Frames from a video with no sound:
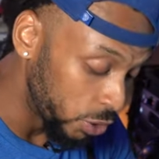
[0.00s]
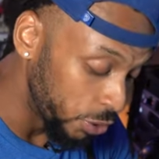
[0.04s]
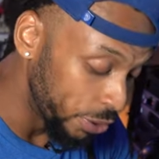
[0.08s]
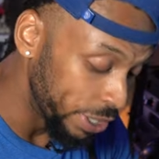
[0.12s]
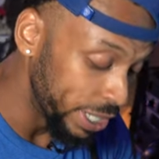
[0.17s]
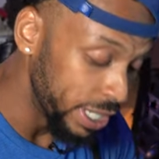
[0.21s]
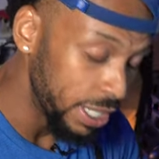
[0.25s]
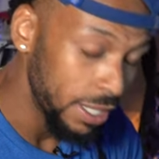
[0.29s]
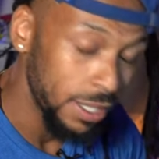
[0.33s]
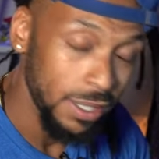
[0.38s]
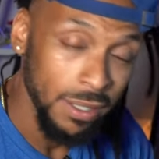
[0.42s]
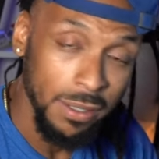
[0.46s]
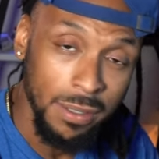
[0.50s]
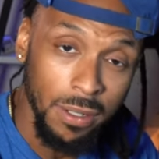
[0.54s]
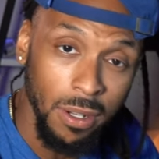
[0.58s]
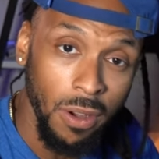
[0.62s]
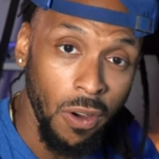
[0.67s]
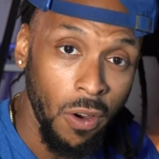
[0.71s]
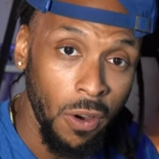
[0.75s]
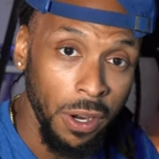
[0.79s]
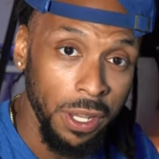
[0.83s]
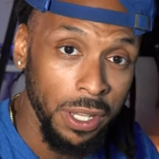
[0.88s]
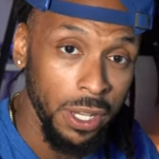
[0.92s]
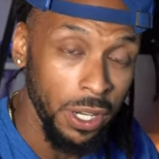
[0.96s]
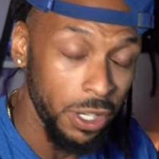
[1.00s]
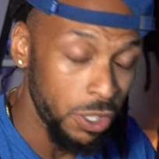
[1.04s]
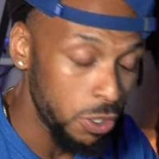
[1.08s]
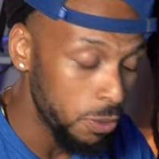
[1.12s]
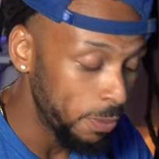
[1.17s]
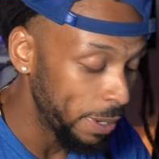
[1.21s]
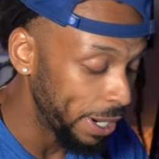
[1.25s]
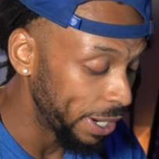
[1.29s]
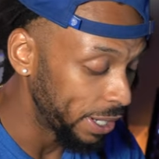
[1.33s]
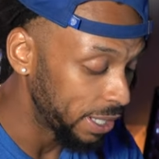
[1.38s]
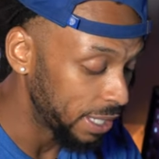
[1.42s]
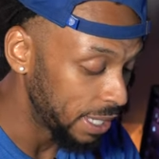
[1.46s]
3 on your
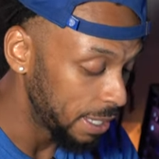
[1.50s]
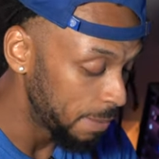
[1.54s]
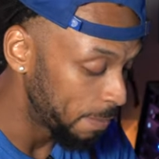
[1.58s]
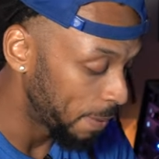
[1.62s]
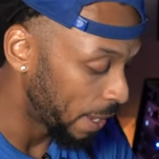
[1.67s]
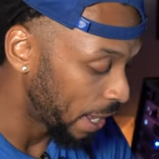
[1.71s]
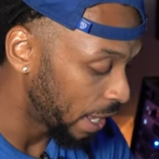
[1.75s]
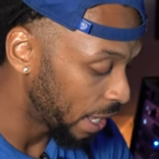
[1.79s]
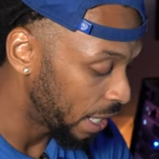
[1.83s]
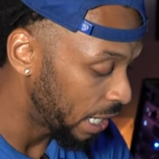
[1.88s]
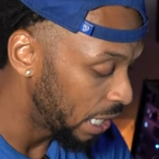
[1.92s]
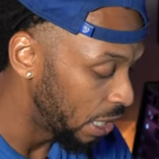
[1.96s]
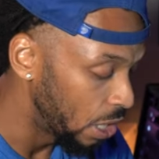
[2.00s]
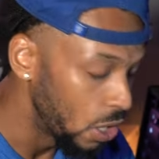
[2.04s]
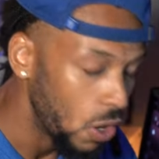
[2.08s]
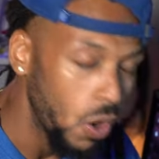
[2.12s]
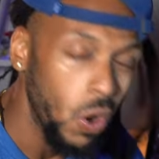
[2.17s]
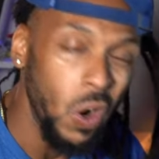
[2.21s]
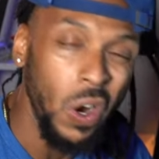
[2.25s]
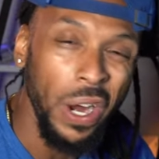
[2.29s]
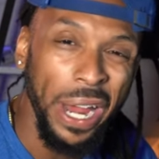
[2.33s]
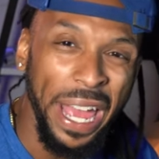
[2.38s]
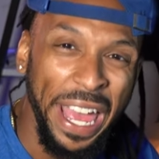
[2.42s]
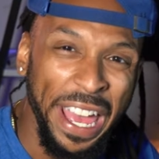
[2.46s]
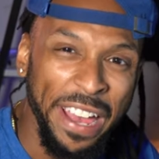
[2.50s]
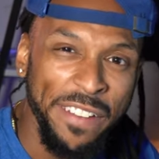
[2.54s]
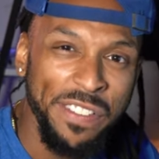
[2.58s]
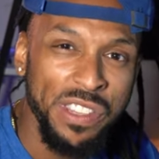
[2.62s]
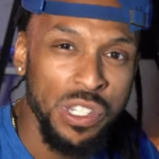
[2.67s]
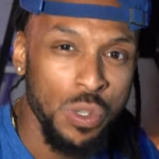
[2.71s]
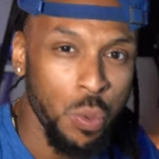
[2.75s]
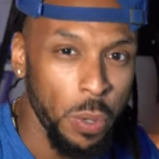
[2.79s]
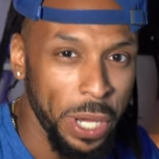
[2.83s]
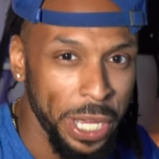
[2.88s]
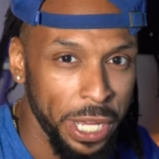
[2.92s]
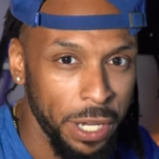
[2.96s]
numeric keypad or
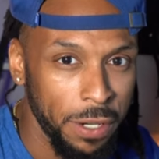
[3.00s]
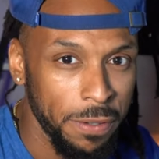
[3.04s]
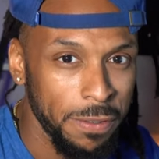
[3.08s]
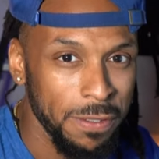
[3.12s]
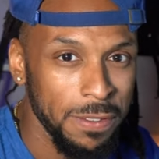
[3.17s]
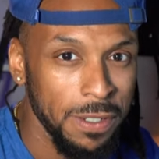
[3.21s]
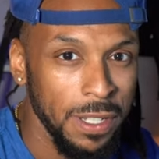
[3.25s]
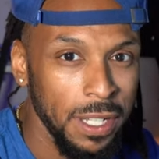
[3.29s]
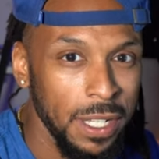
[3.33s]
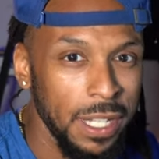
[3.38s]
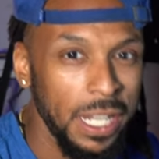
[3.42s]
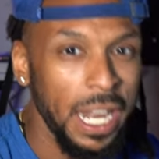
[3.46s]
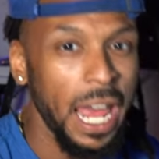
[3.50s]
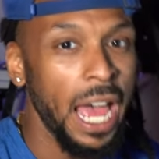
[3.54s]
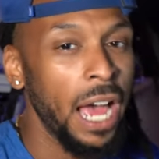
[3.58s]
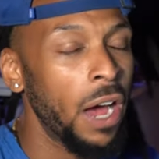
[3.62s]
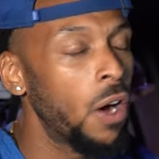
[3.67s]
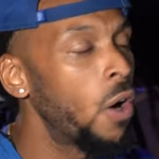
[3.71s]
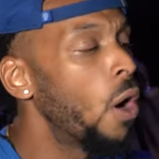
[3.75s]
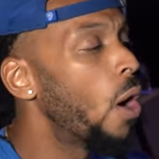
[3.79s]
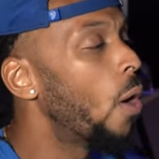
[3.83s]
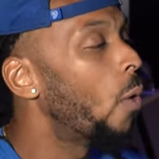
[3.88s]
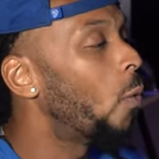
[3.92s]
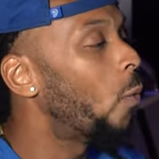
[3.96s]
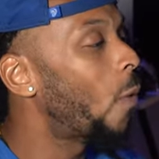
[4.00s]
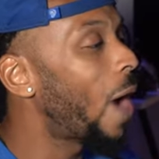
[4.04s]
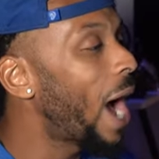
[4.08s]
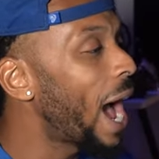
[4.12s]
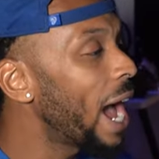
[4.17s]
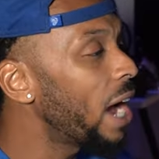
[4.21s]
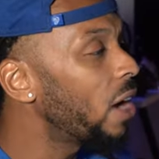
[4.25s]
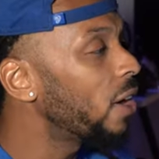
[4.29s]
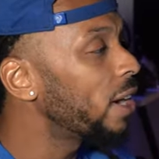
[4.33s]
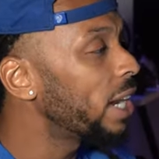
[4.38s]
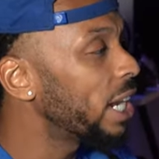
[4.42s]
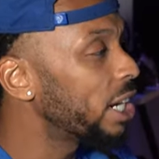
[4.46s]
F12. Now,
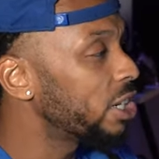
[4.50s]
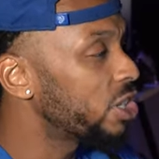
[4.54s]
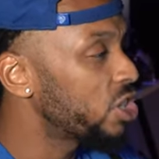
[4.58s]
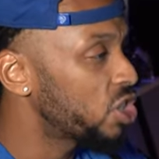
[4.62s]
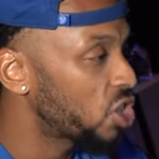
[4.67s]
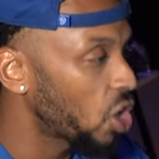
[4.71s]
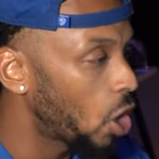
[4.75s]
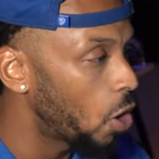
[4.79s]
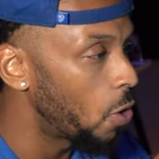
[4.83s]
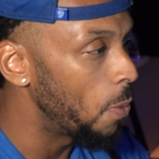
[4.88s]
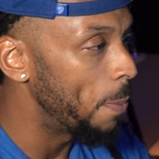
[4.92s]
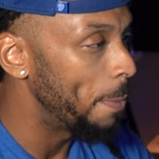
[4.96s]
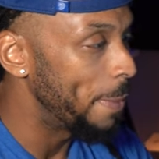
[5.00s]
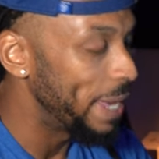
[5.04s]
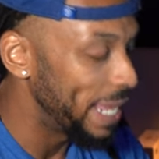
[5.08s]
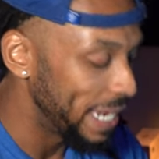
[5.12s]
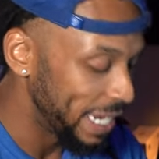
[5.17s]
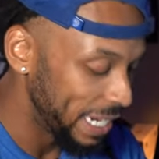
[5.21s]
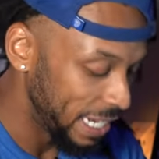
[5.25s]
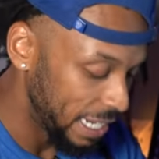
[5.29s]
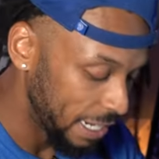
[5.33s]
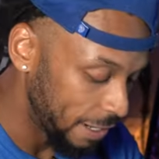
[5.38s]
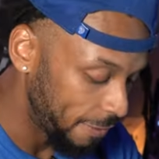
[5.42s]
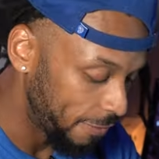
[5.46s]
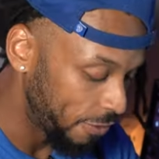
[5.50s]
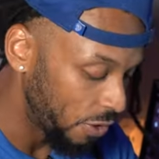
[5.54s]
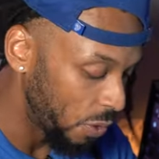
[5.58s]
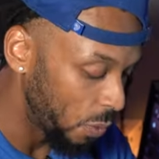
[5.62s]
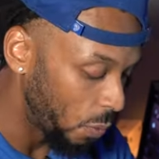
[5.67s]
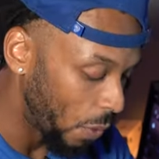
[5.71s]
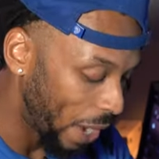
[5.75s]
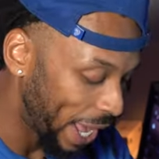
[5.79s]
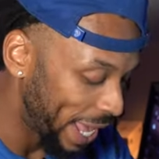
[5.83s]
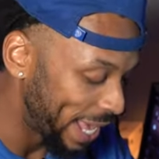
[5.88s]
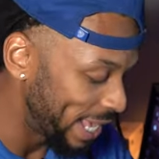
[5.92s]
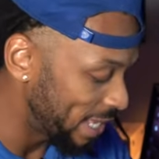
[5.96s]
why are there so many
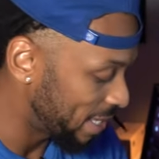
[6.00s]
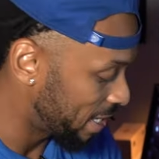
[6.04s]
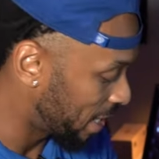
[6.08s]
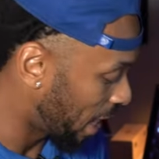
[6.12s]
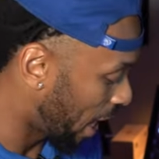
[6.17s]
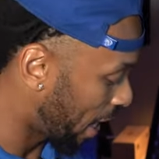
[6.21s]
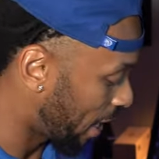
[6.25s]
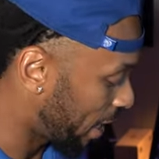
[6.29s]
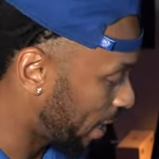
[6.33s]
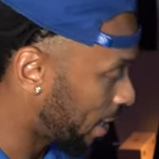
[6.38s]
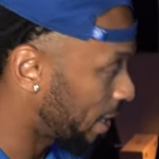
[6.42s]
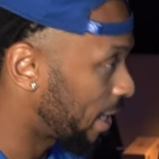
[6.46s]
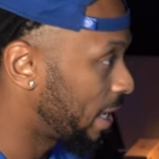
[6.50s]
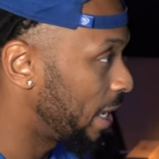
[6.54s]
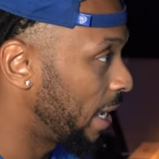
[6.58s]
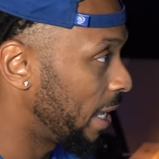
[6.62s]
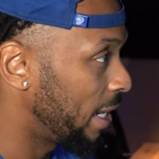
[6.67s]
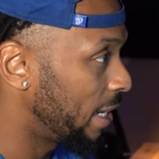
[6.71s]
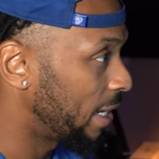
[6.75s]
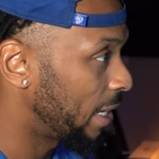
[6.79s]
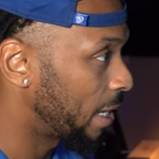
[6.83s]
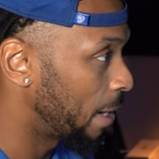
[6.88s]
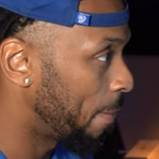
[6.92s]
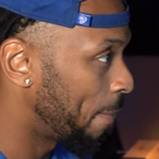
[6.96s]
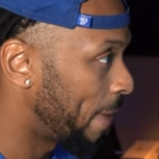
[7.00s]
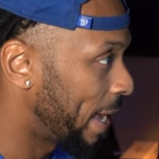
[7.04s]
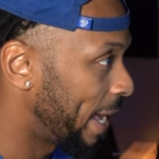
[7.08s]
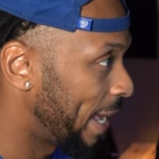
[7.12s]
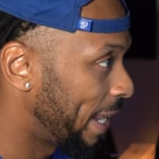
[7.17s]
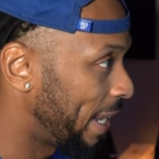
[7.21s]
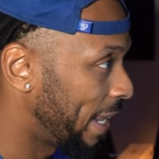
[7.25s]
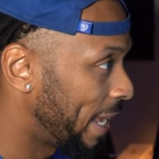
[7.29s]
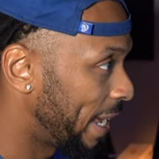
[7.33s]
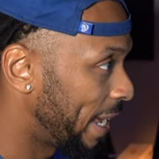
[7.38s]
different ways like hitting Command